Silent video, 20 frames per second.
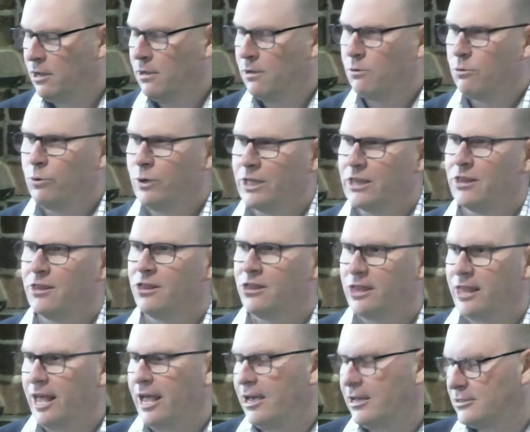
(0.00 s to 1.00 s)
written
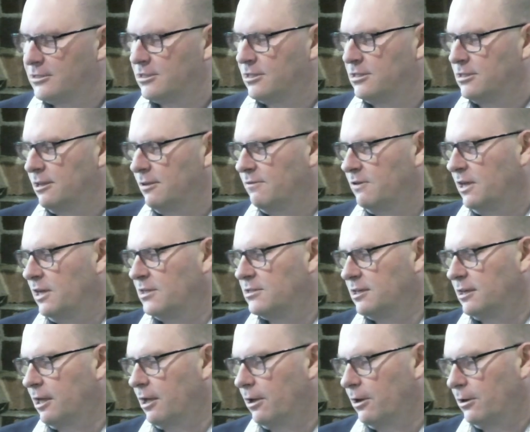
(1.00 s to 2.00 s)
thousands of years
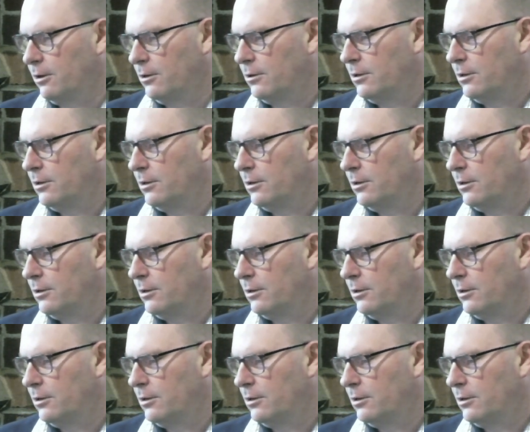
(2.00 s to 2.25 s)
ago